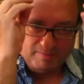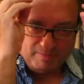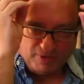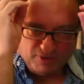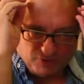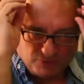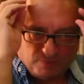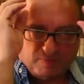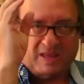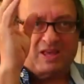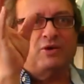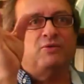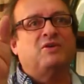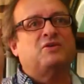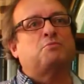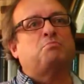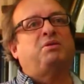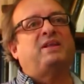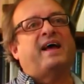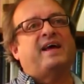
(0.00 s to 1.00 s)

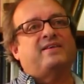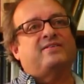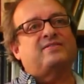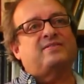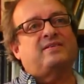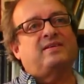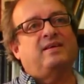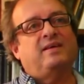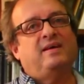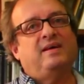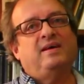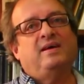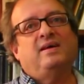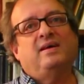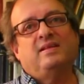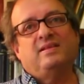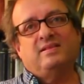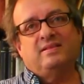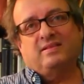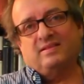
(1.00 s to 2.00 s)
perspicuous place.
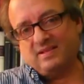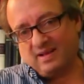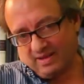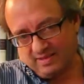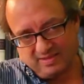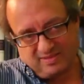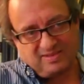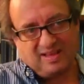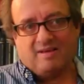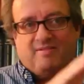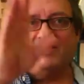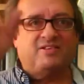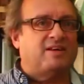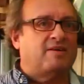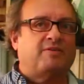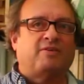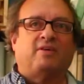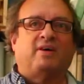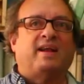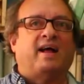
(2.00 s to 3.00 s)
They're the same as
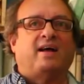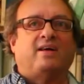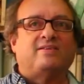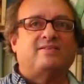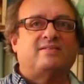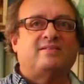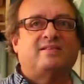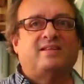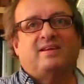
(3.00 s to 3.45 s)
everyone else.